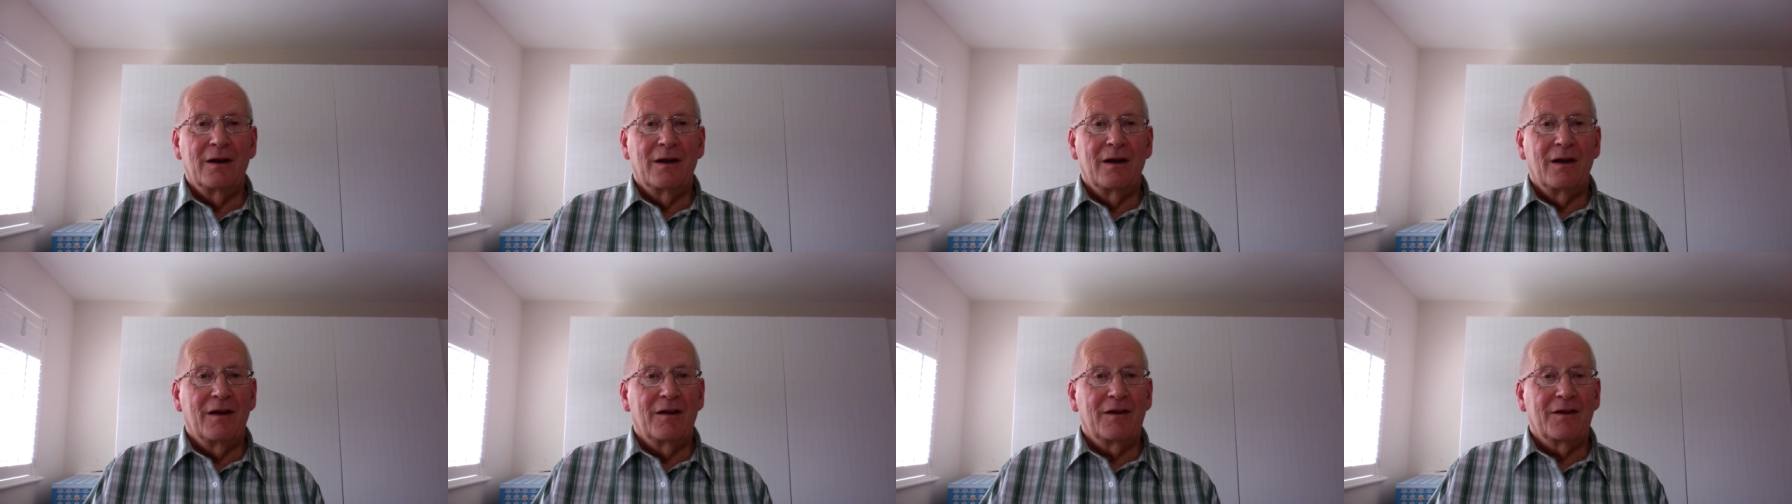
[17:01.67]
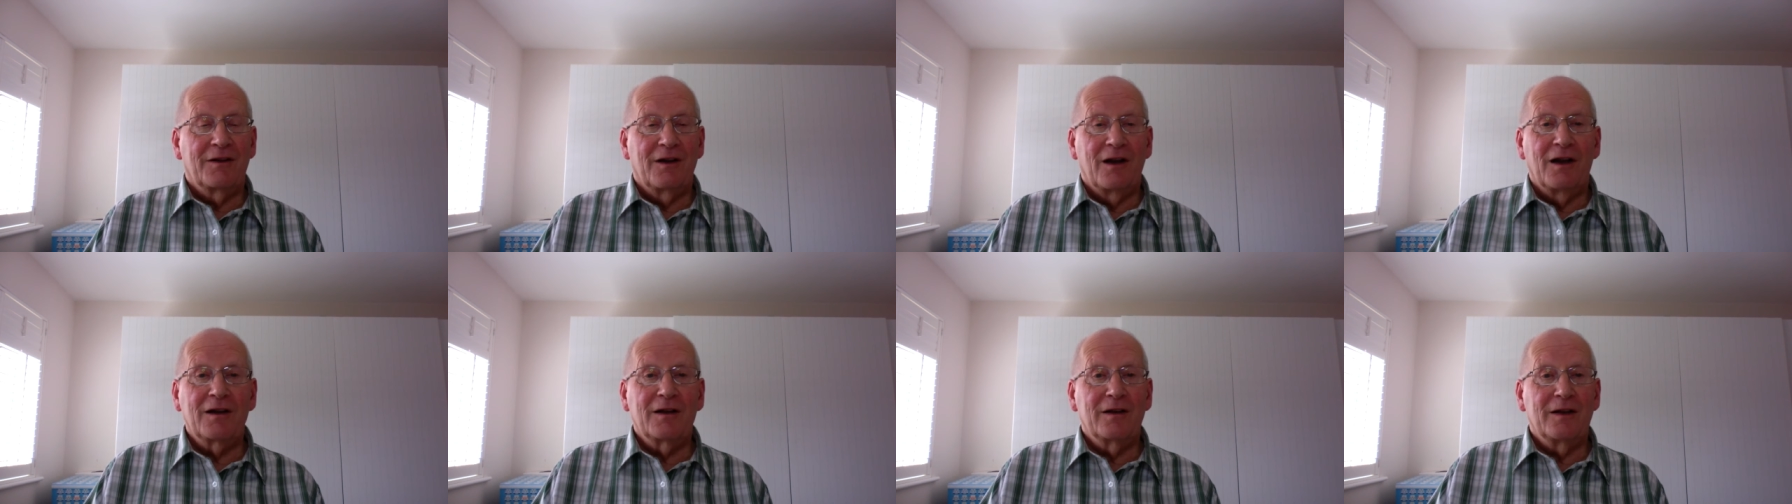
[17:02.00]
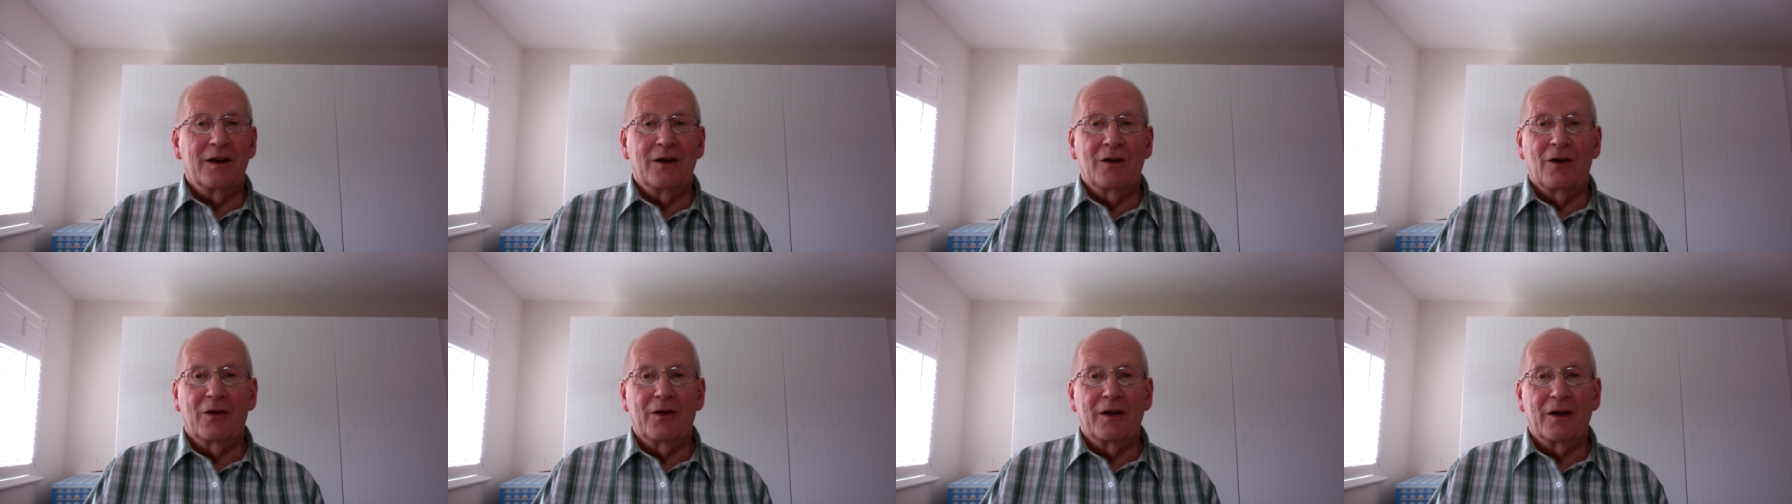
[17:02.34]
certainly
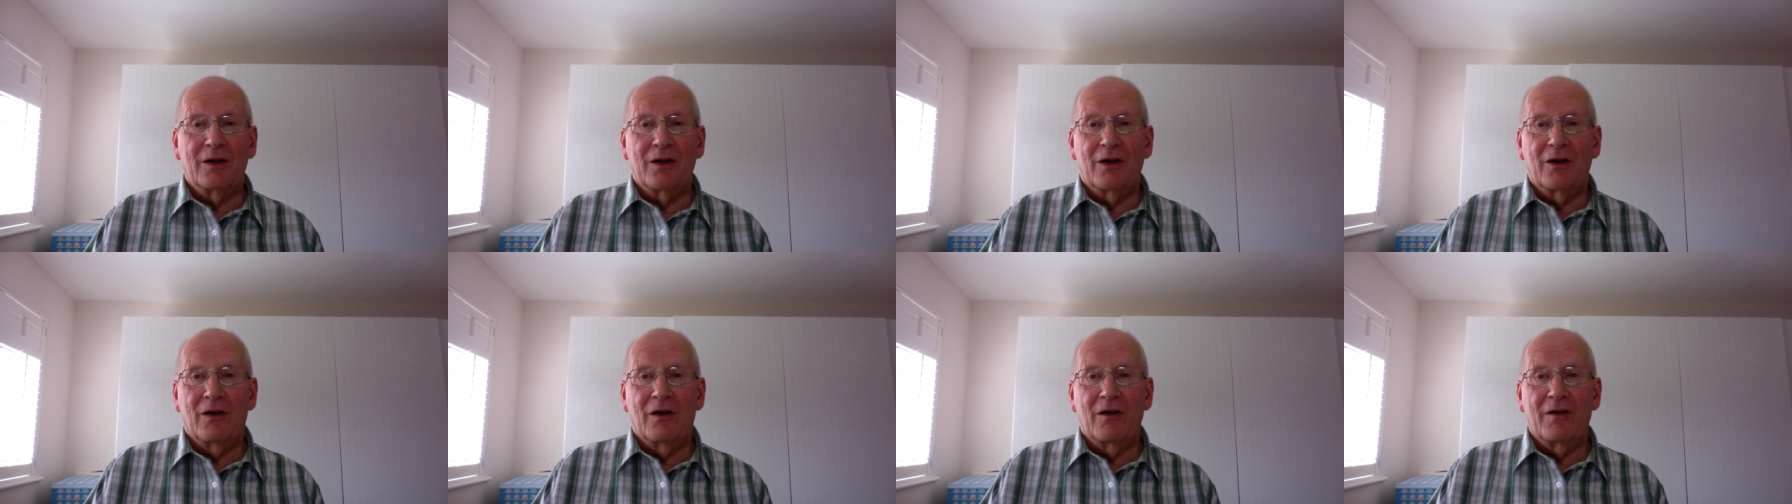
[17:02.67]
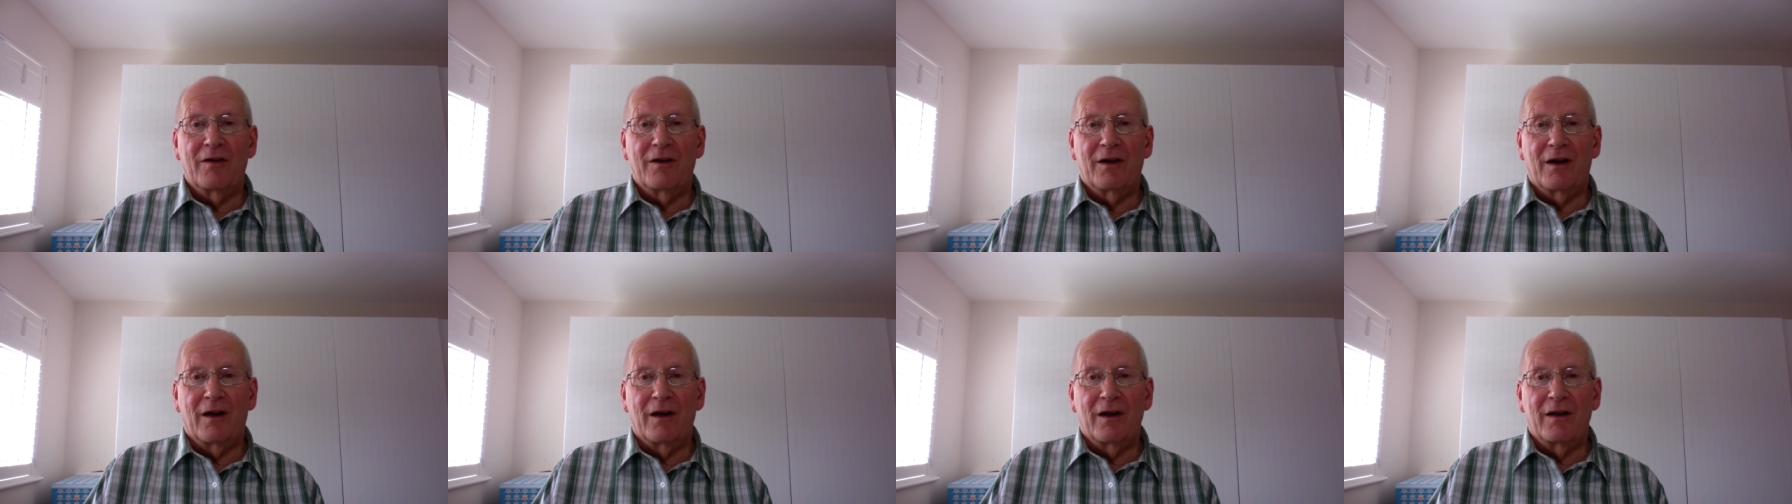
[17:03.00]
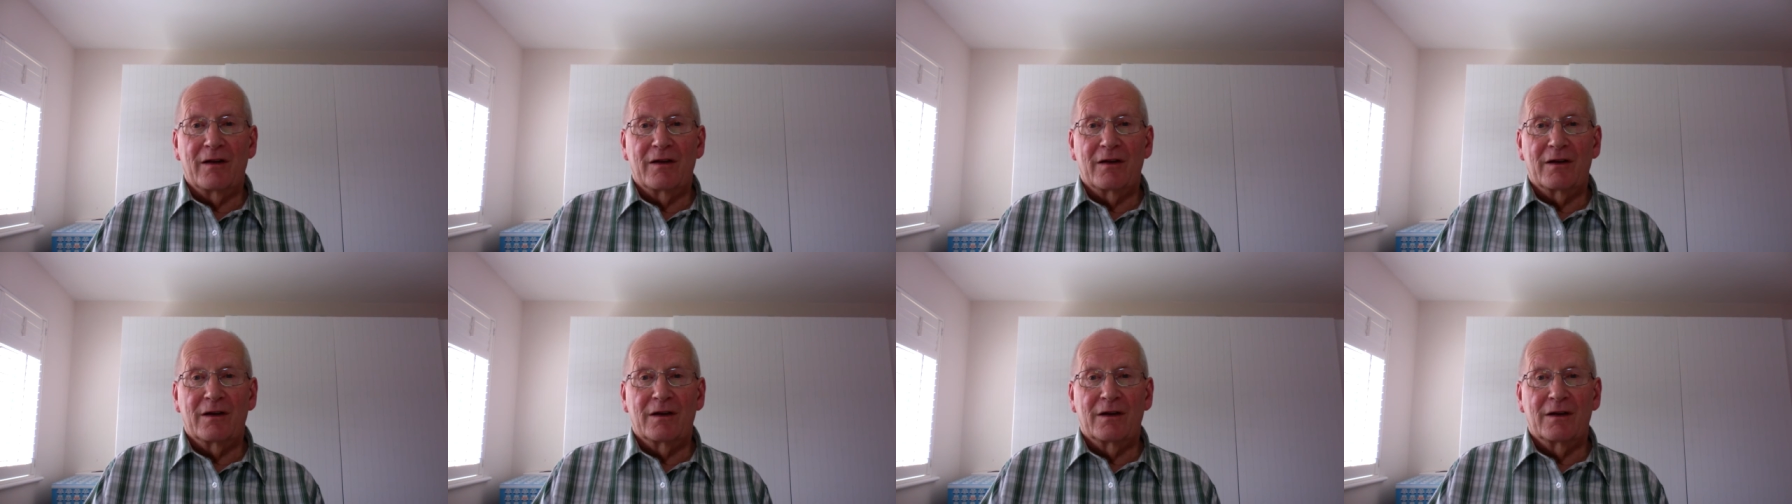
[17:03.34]
not in God's
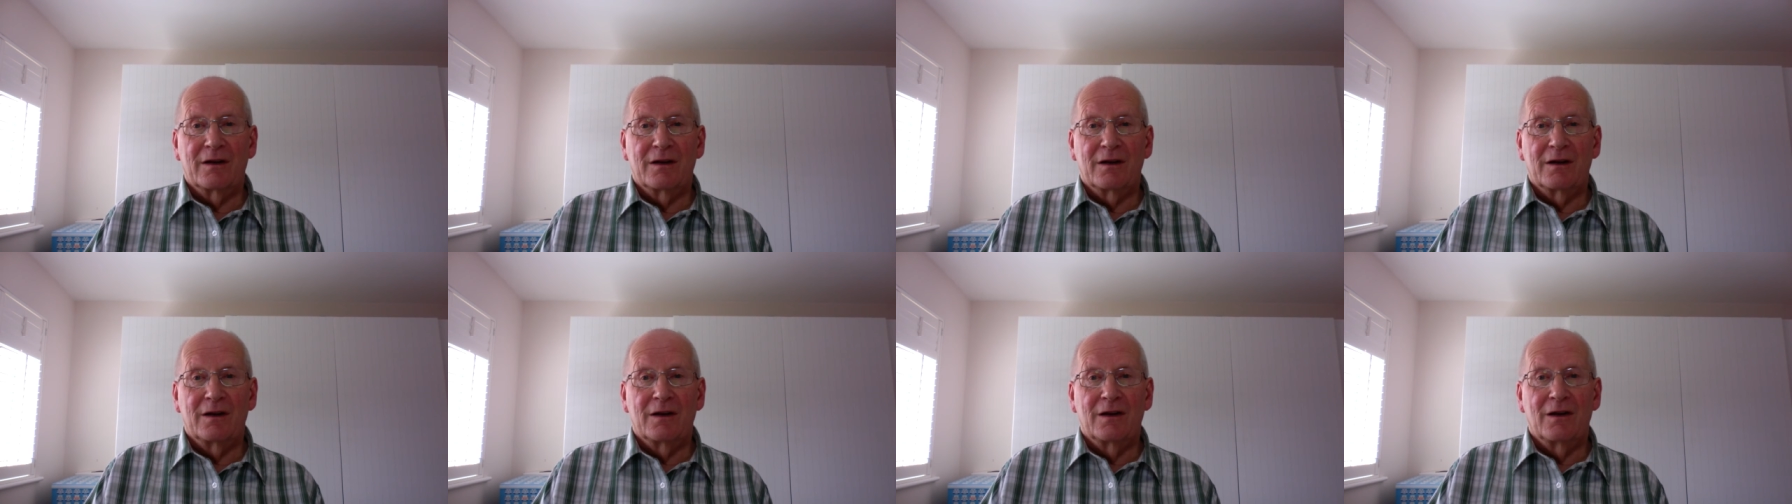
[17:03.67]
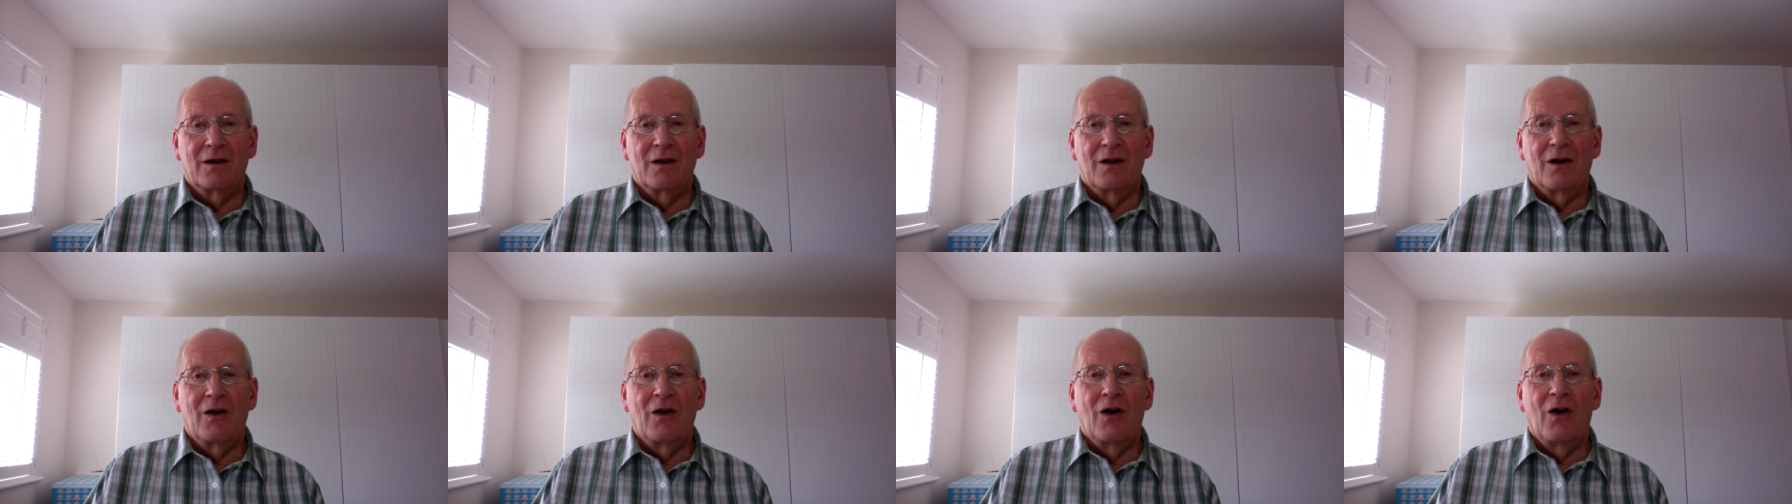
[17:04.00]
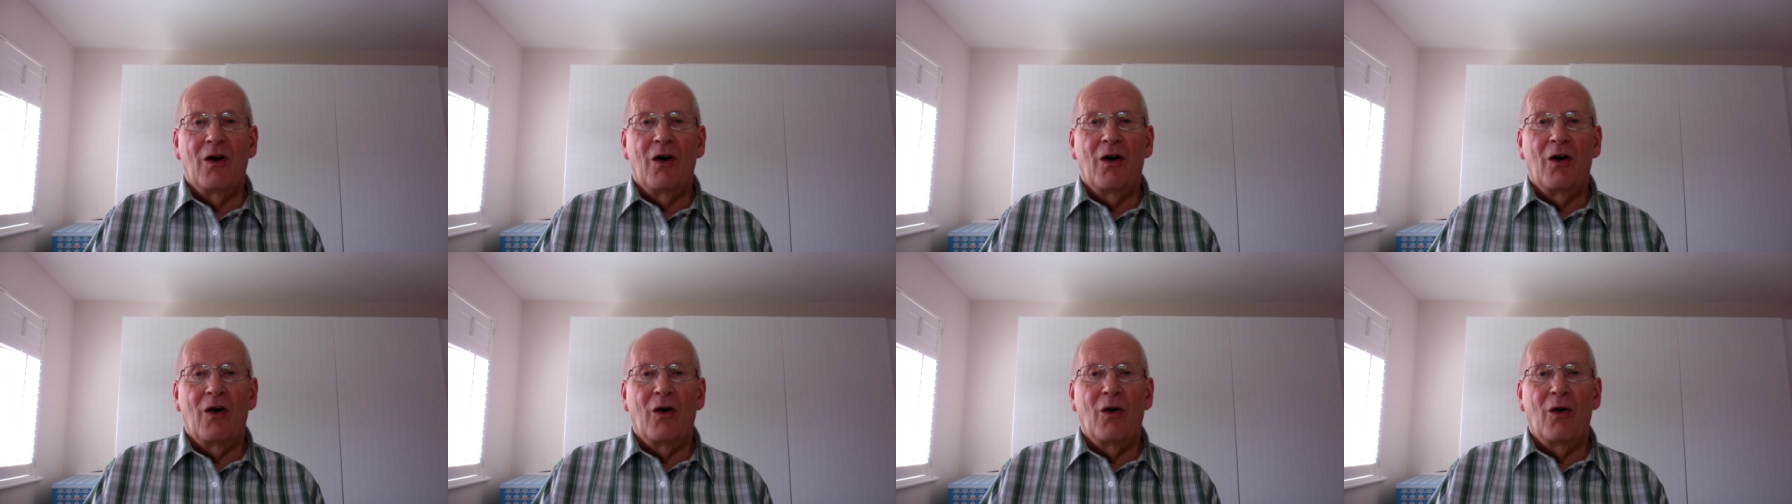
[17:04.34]
eyes.
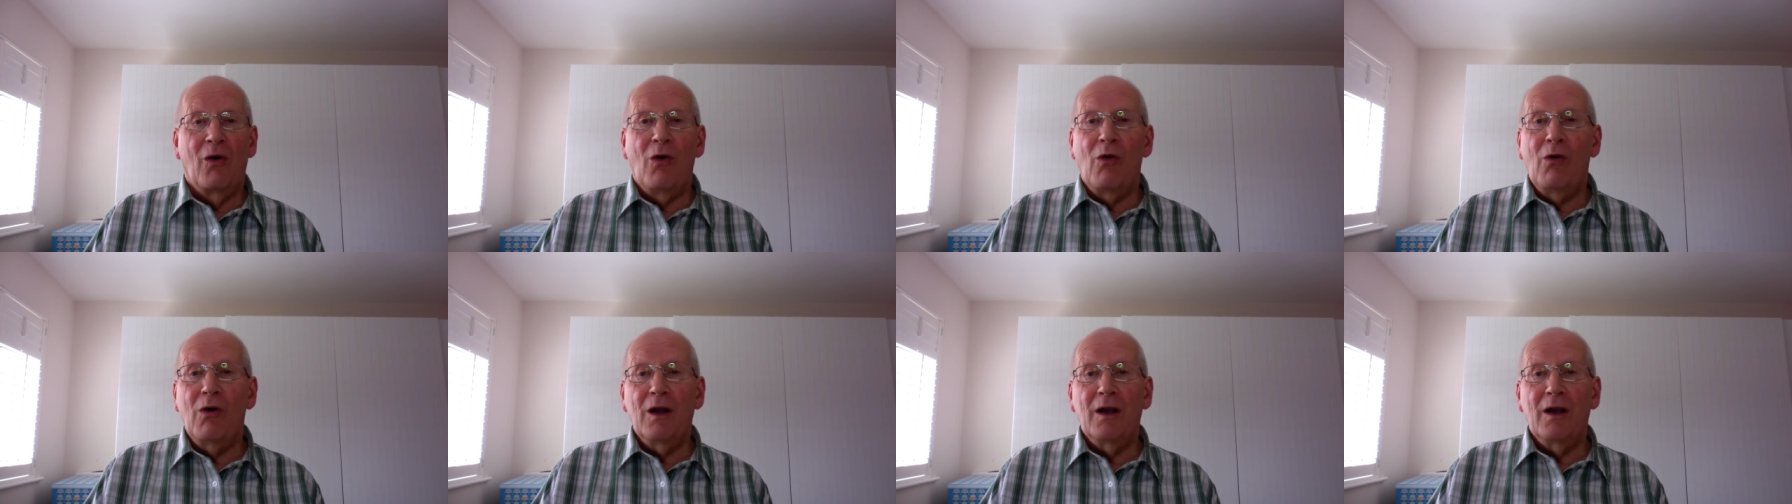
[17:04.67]
All